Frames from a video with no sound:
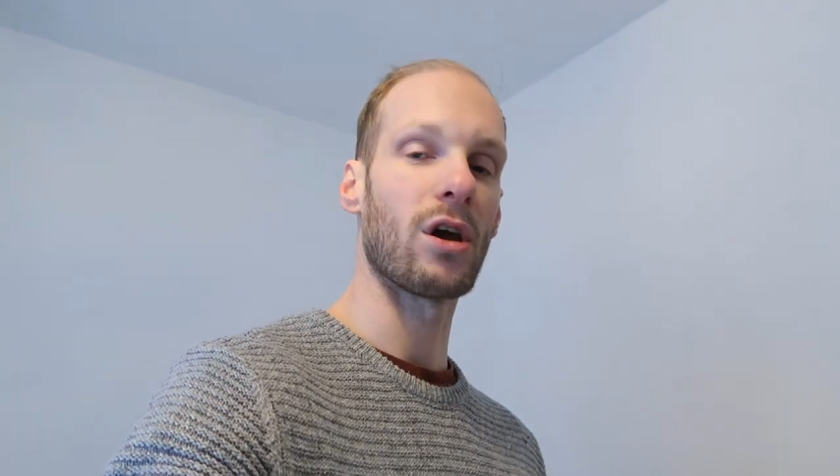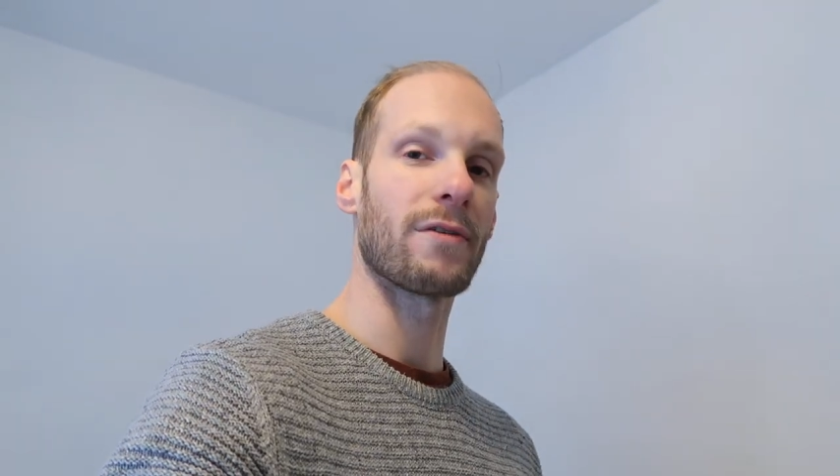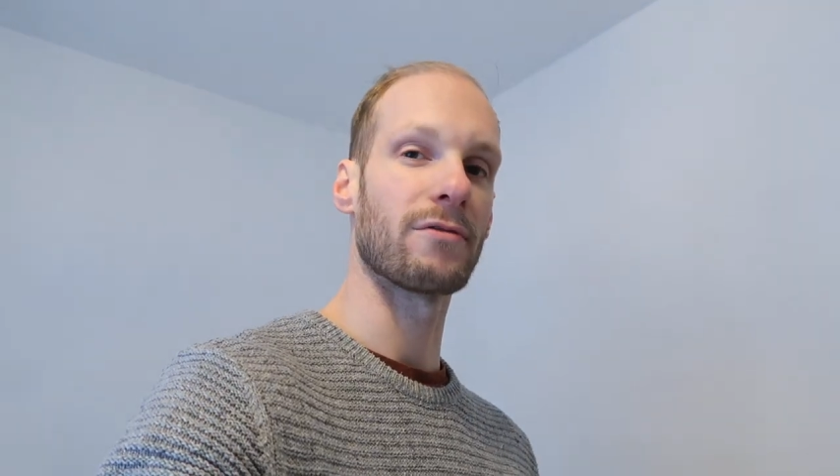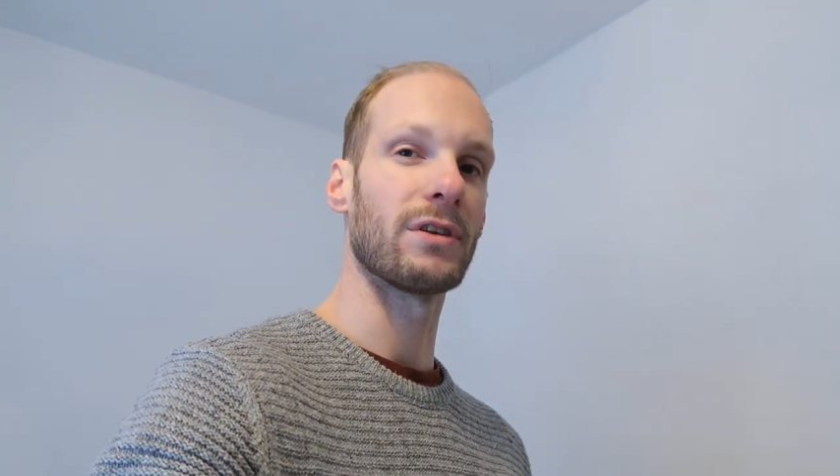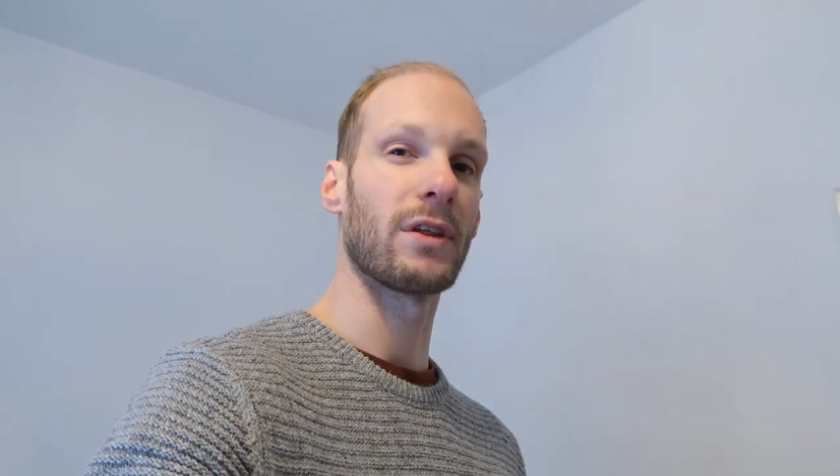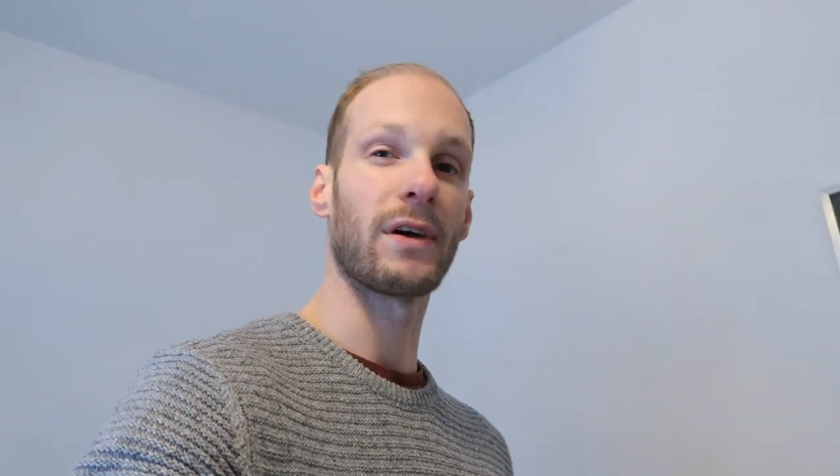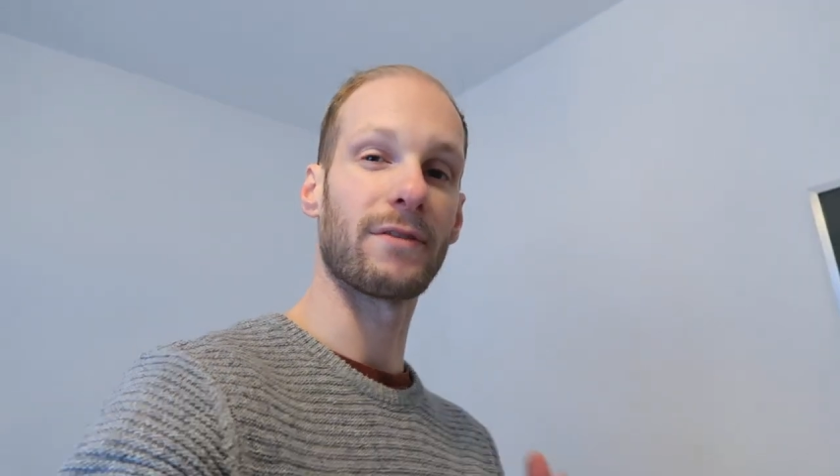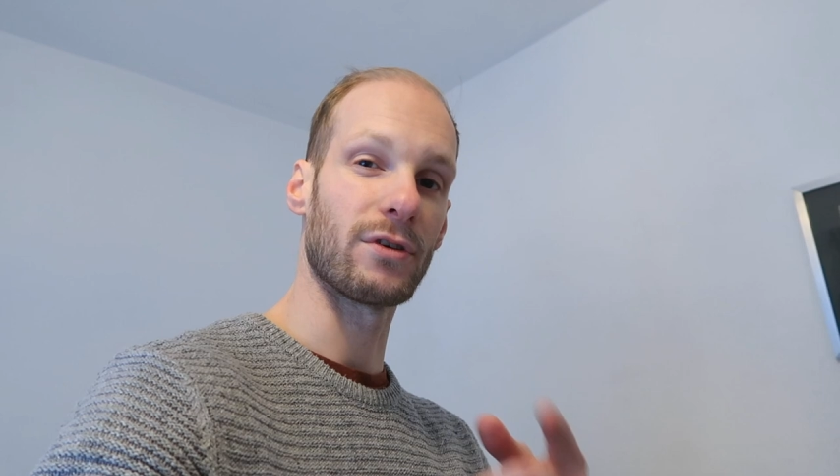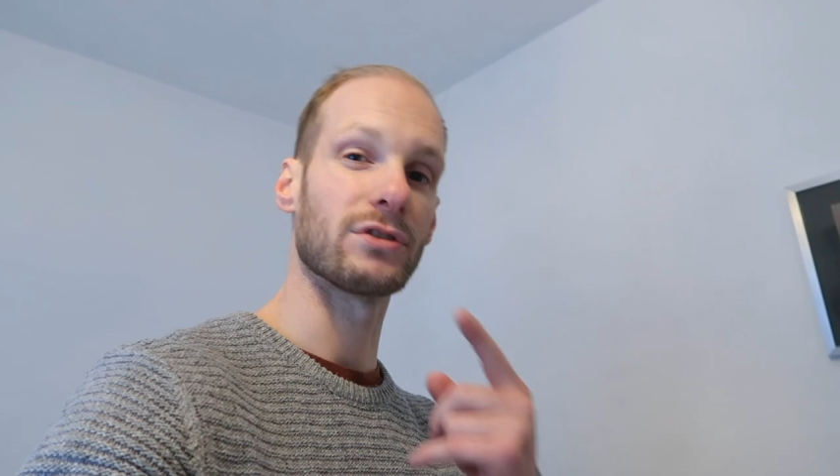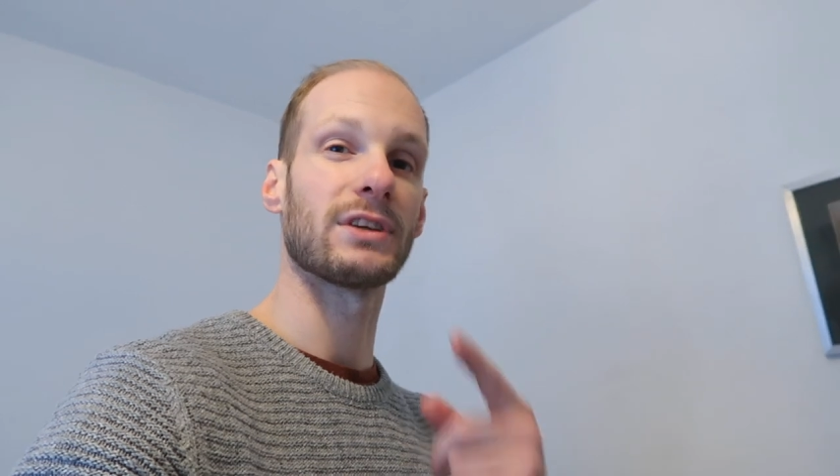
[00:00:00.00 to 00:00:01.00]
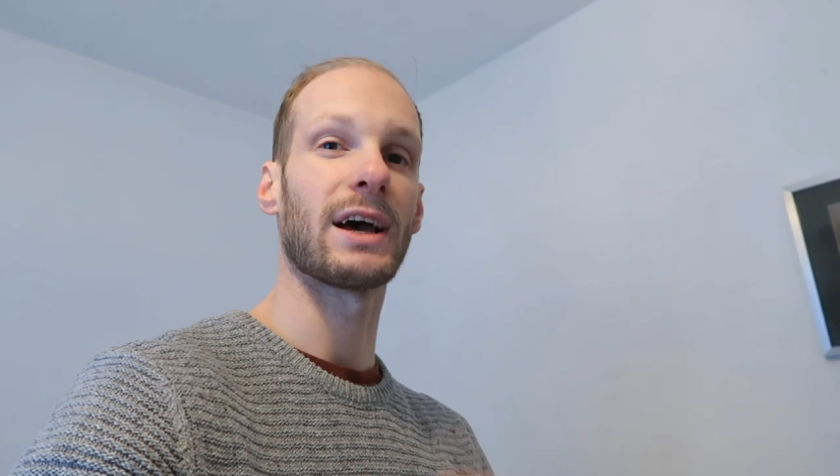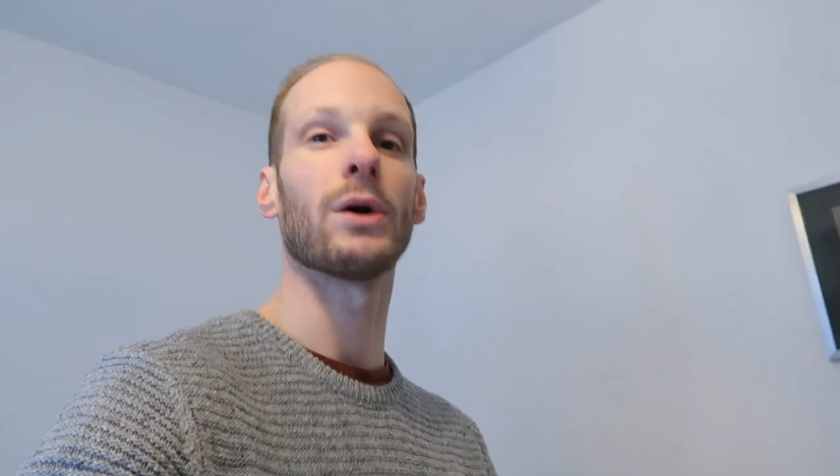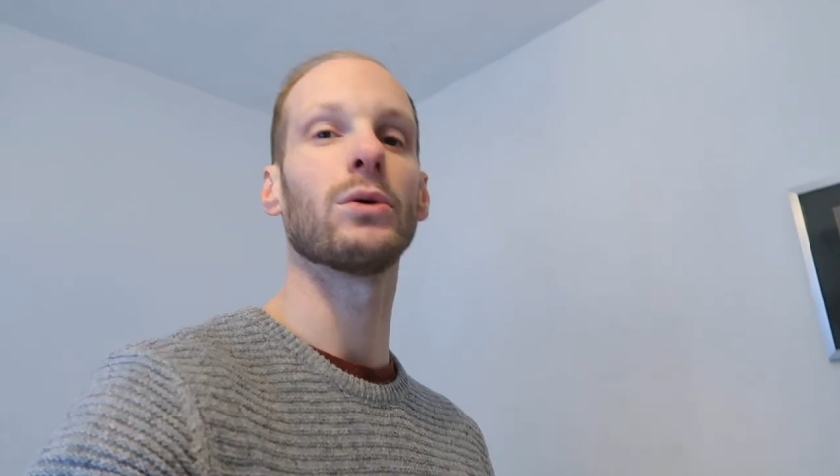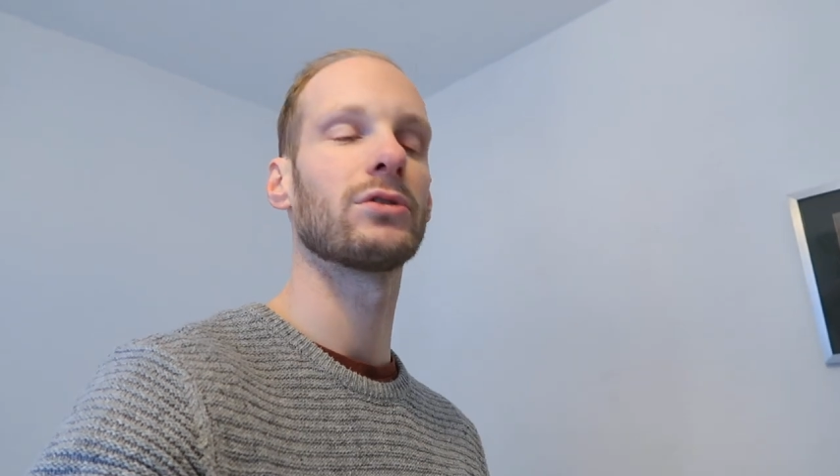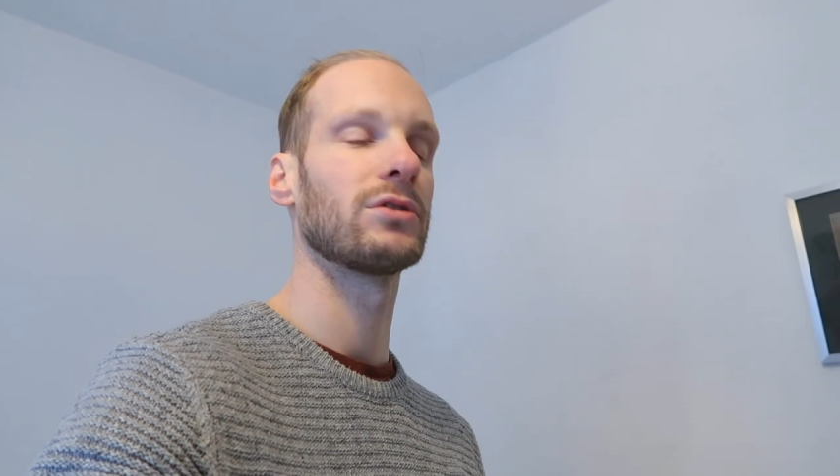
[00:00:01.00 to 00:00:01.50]
an offer in on that first
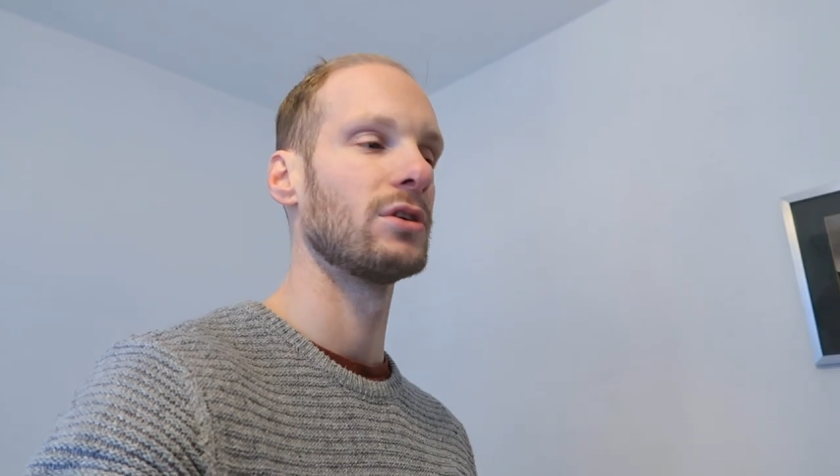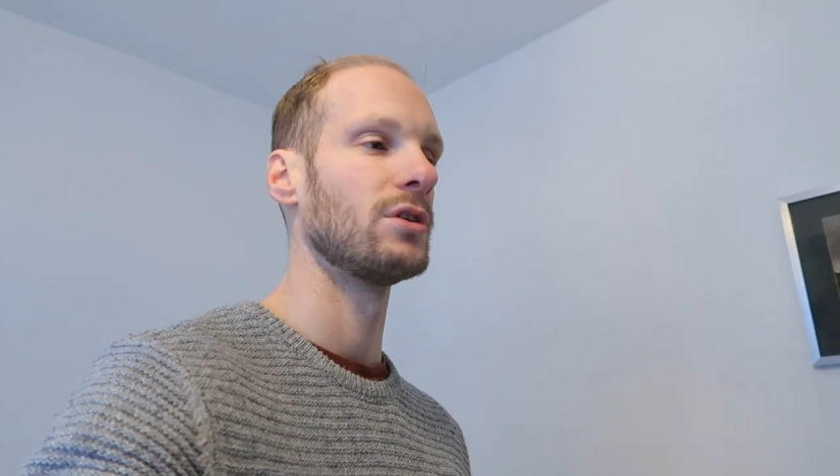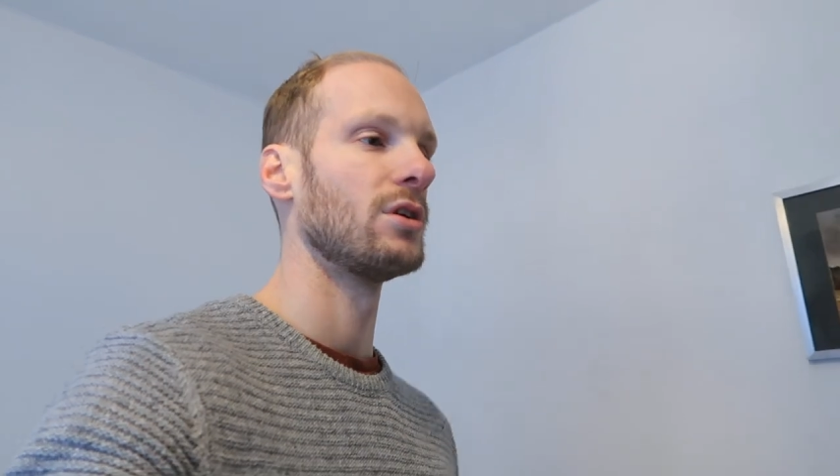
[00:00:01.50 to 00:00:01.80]
house.